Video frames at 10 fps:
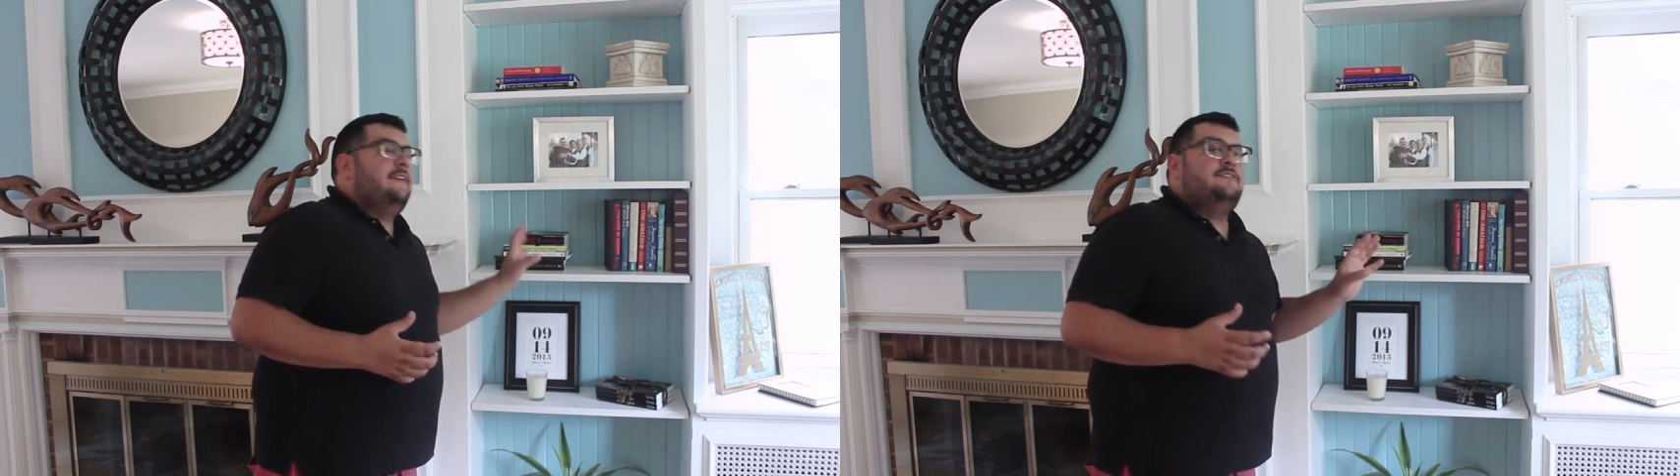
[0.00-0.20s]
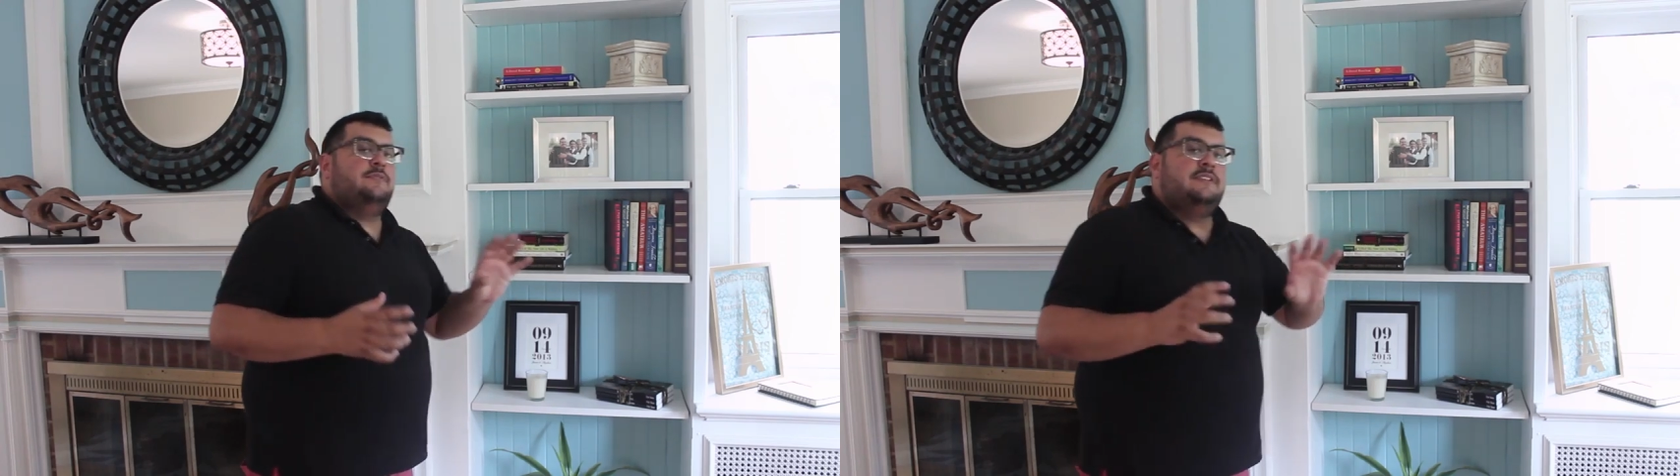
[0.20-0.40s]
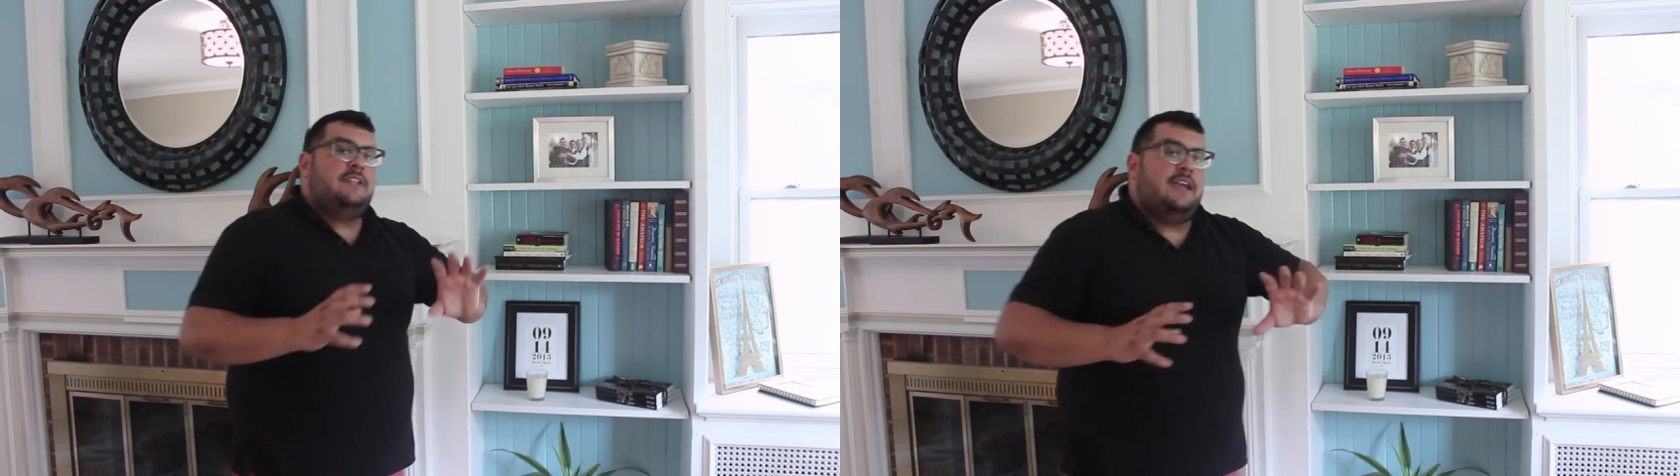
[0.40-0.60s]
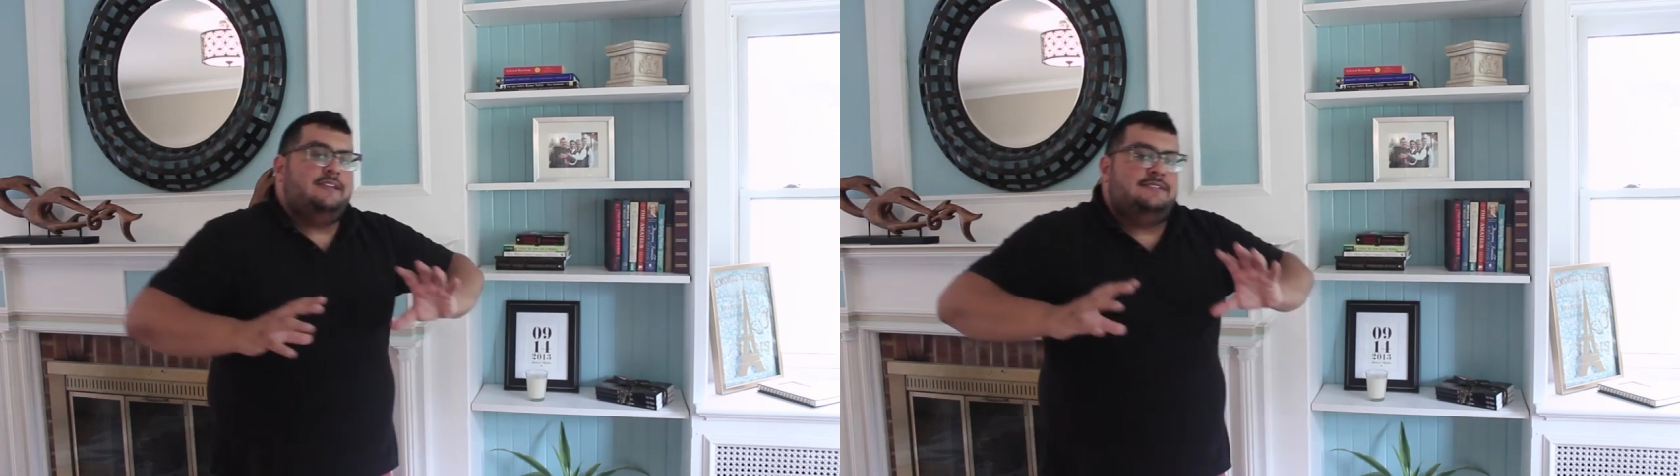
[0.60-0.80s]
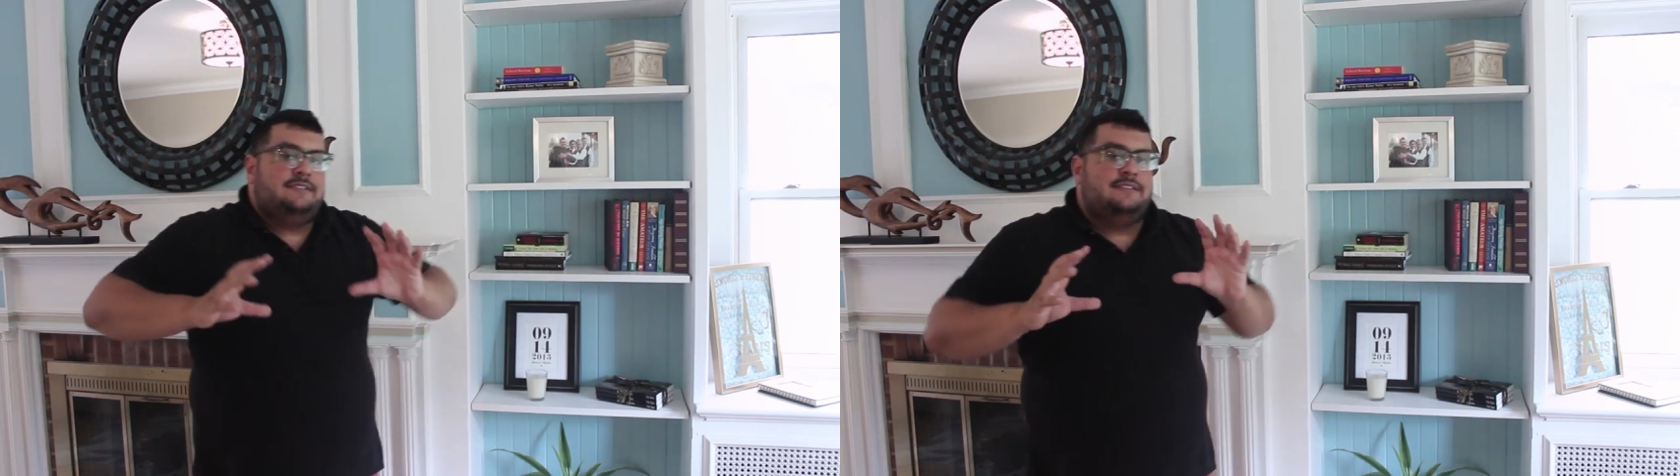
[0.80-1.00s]
gives you a
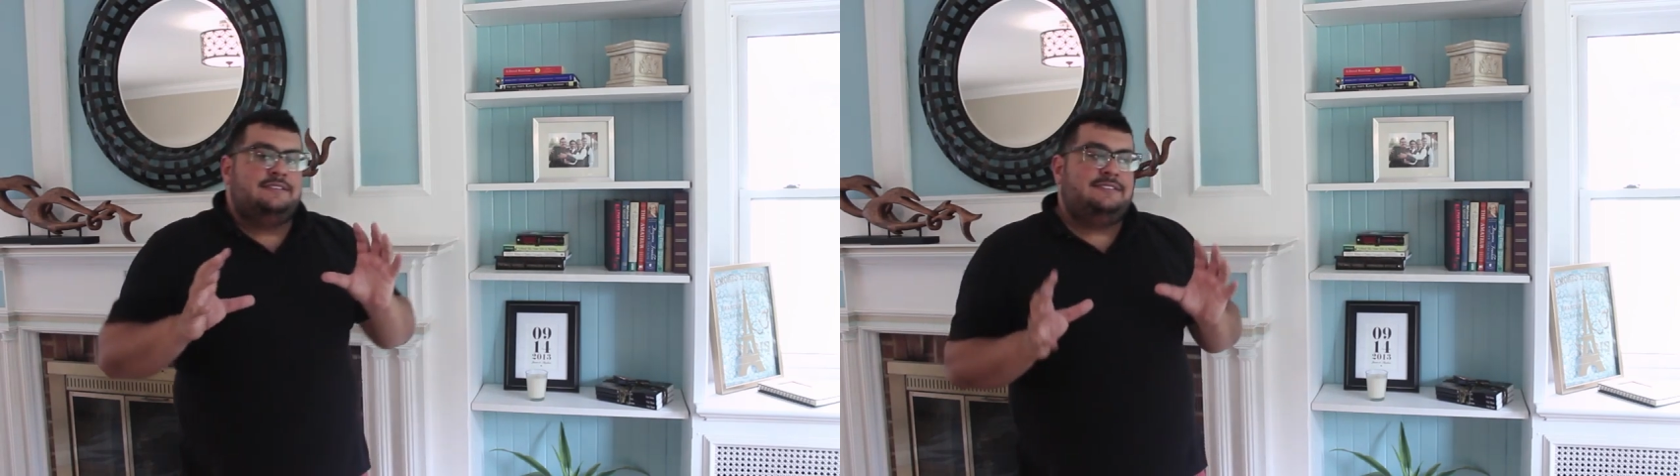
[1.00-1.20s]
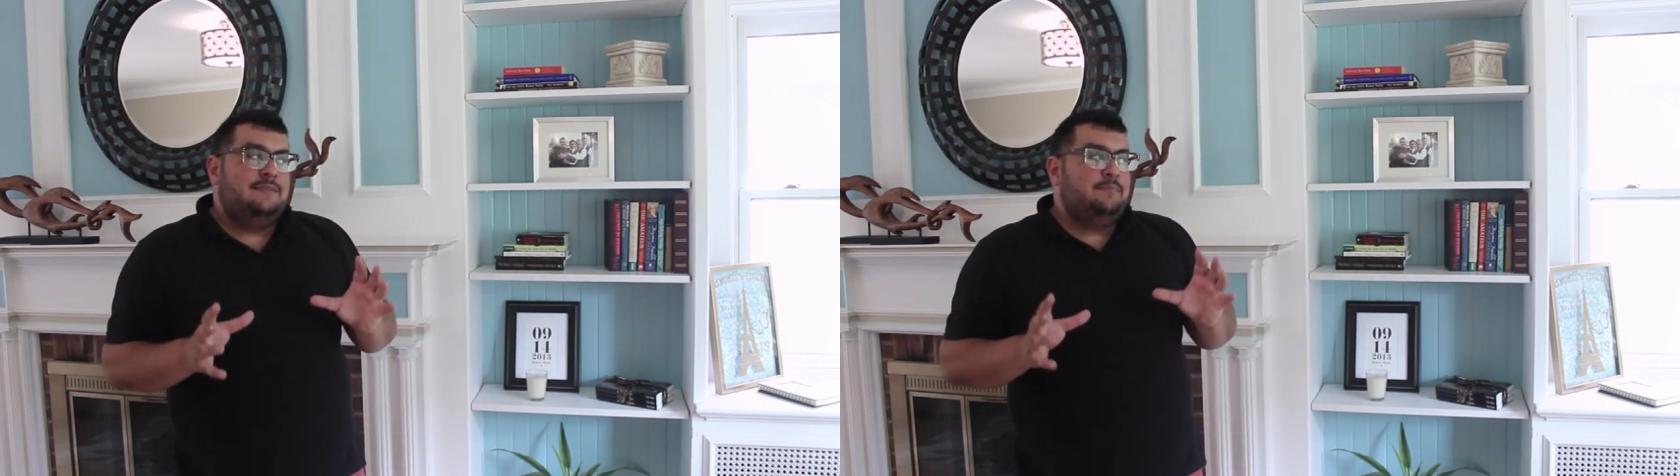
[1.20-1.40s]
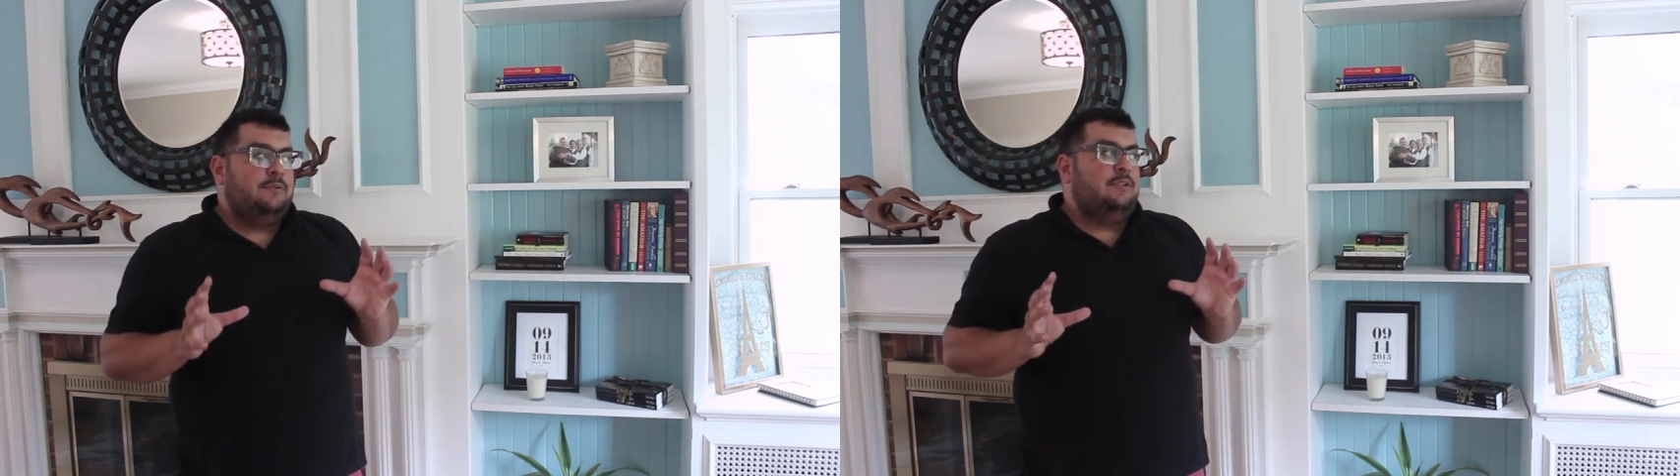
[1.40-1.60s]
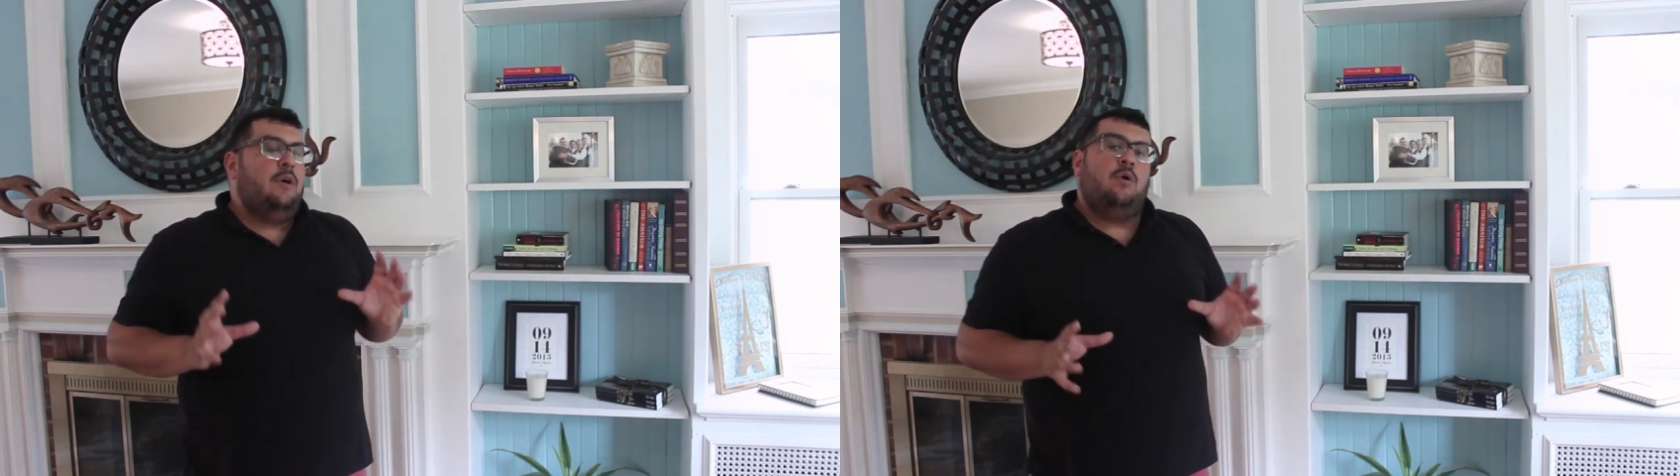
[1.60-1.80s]
nice, simple